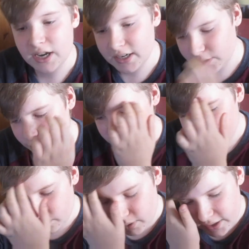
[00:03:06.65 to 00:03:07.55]
As he works
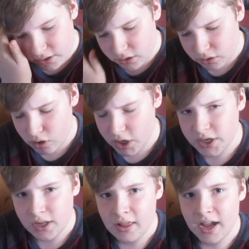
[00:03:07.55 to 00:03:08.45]
his way into the squad,
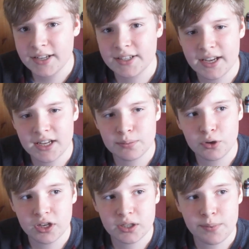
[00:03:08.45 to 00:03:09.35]
as he gets
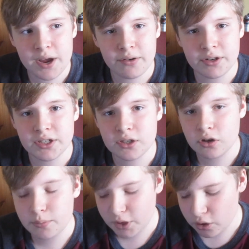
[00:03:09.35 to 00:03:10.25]
more experience, he's
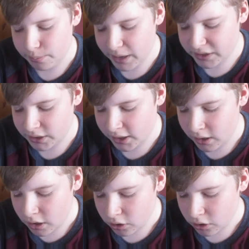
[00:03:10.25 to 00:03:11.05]
going to become better,